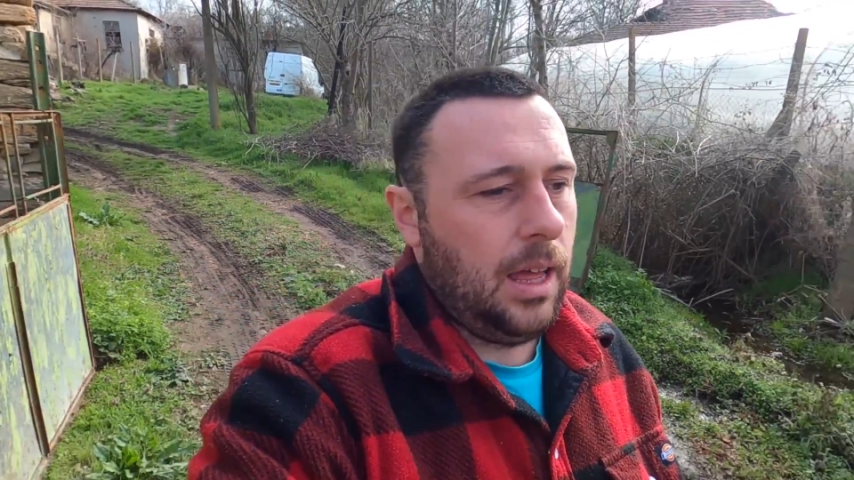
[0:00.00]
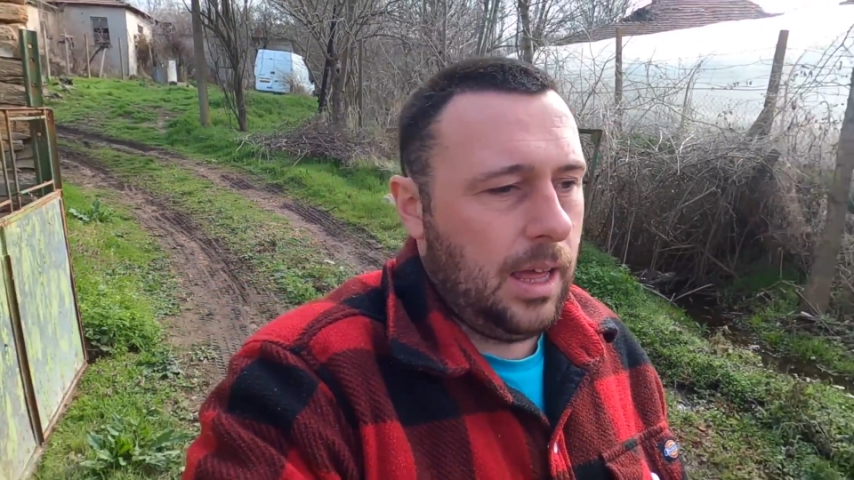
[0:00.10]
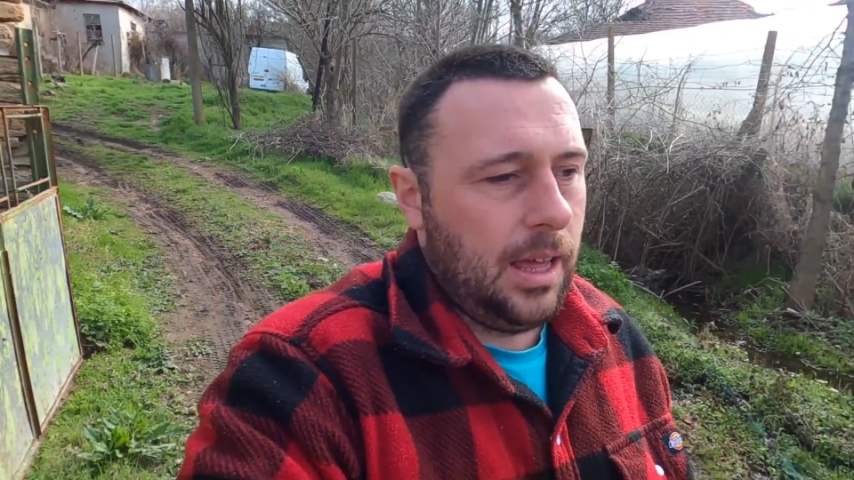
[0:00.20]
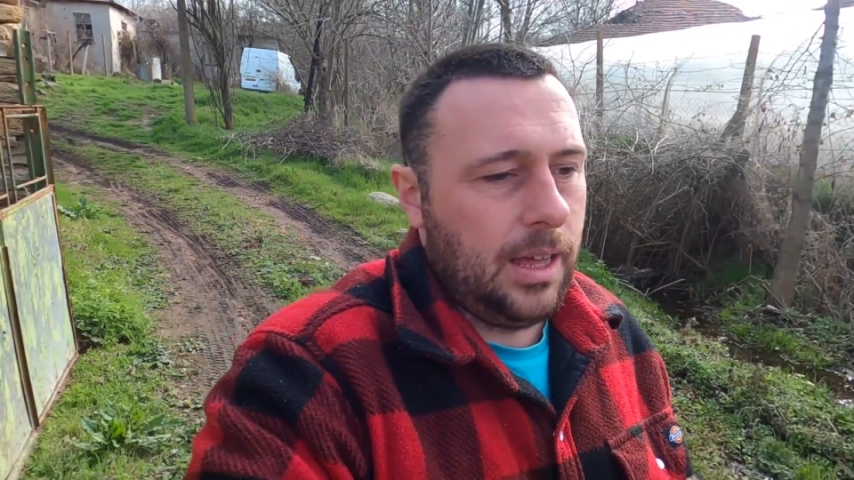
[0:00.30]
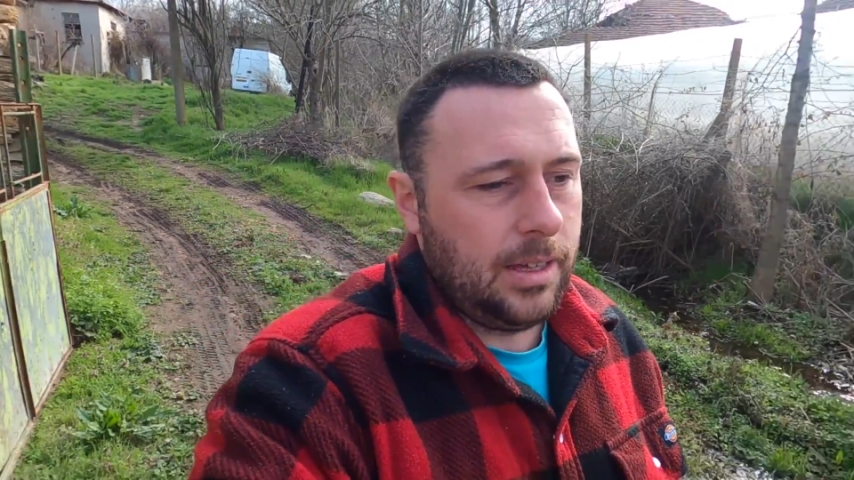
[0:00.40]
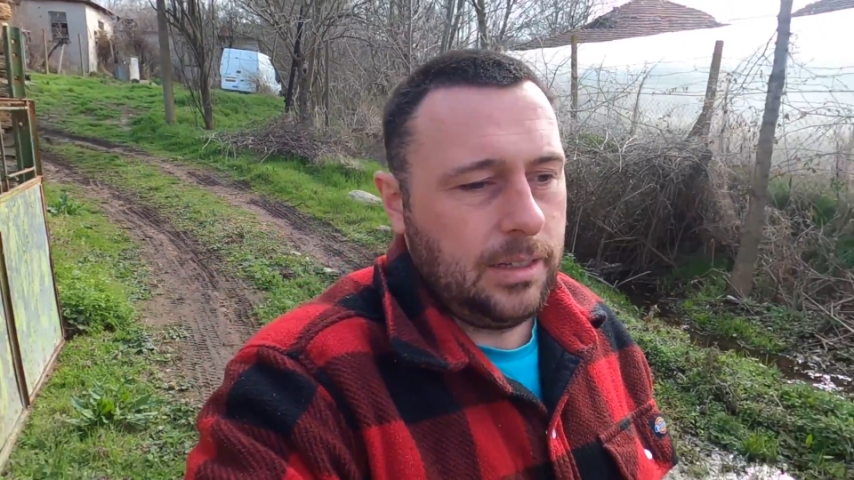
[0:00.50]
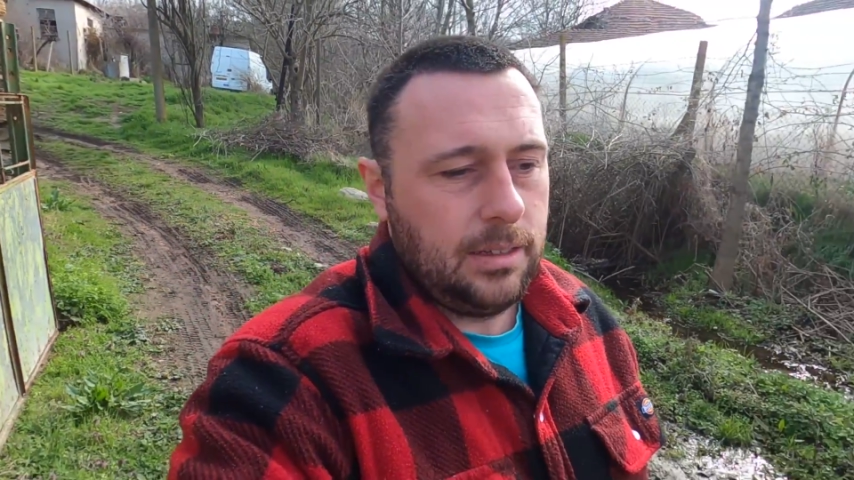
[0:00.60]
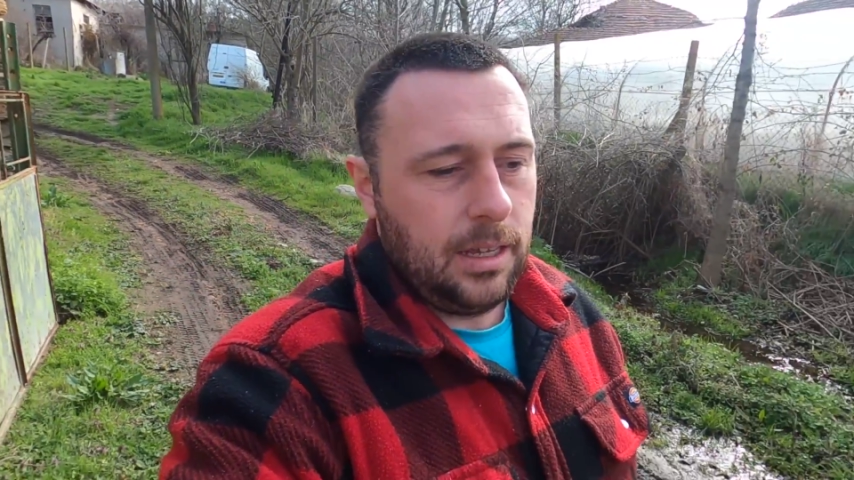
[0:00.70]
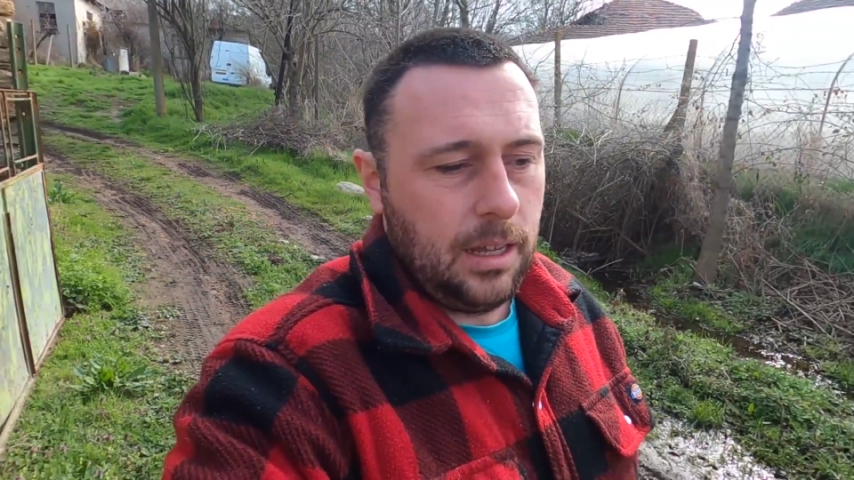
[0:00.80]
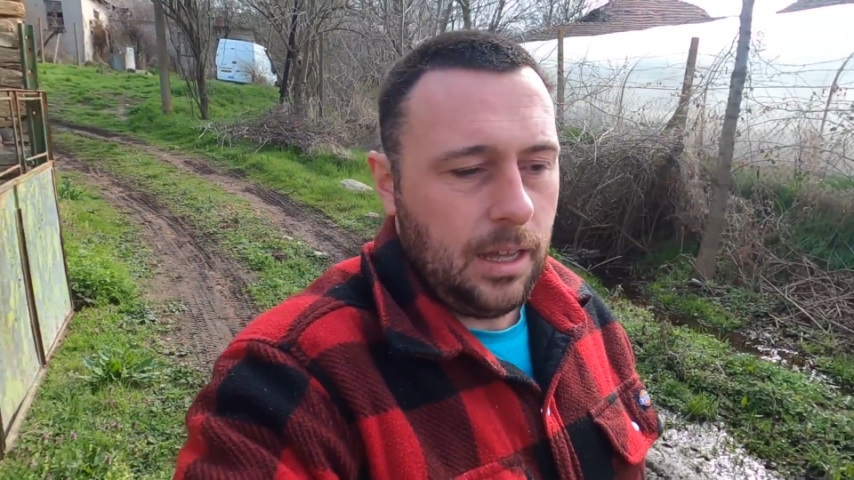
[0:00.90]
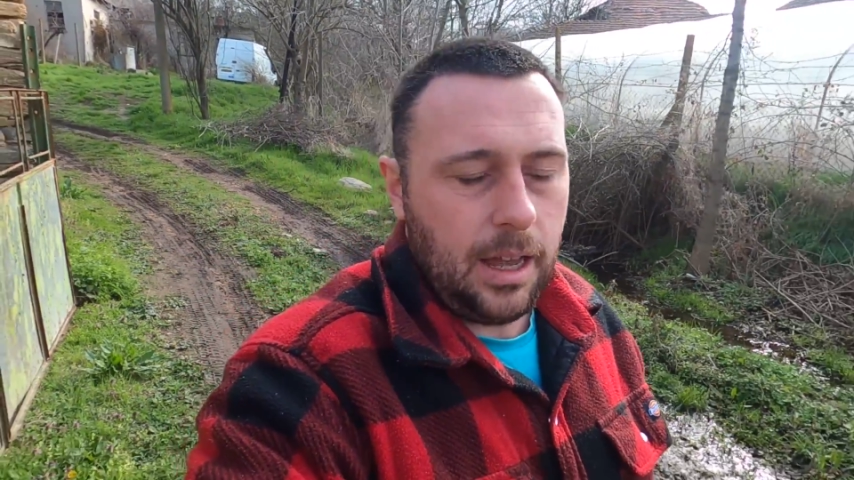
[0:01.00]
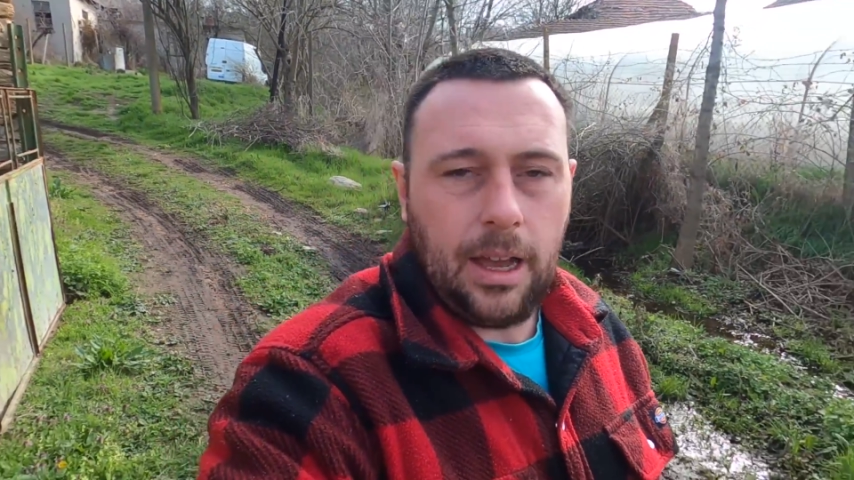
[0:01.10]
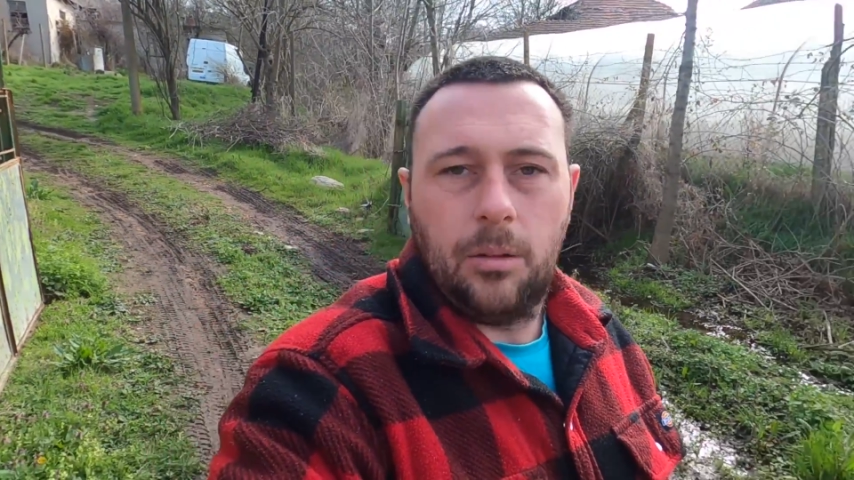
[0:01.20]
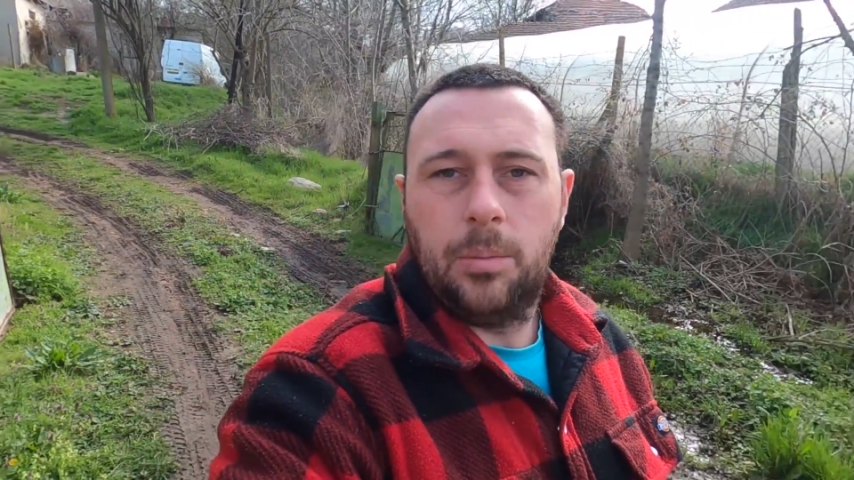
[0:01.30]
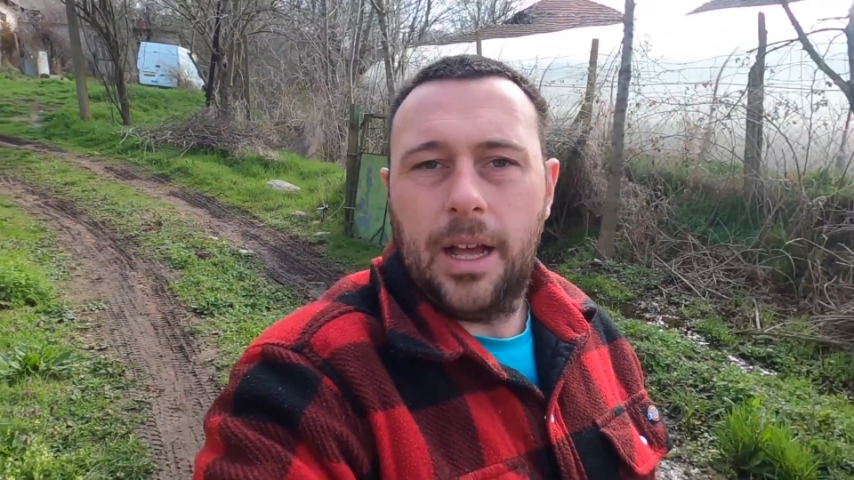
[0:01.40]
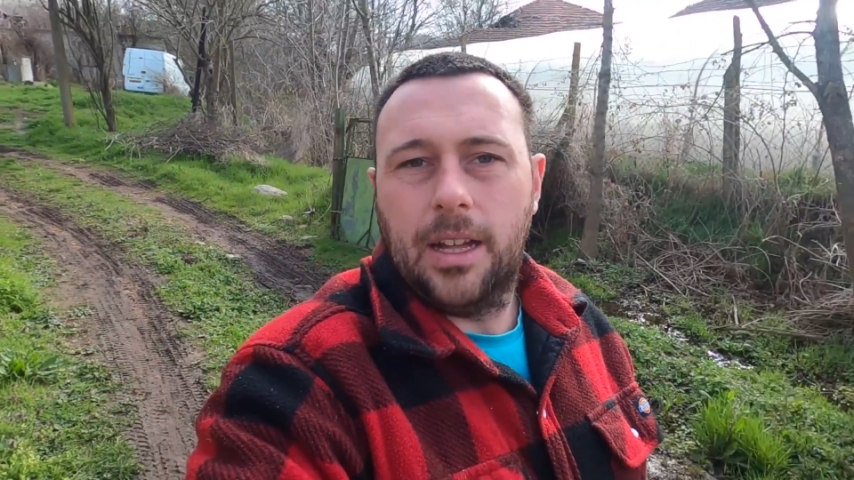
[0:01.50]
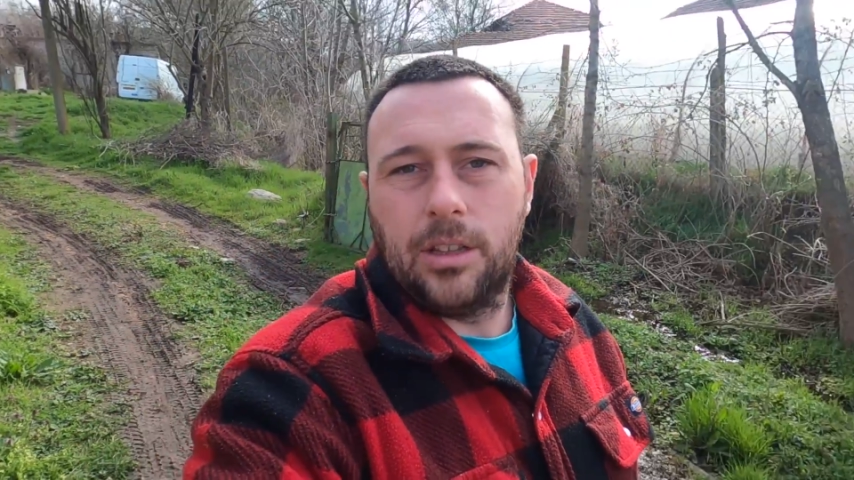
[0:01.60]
and how bad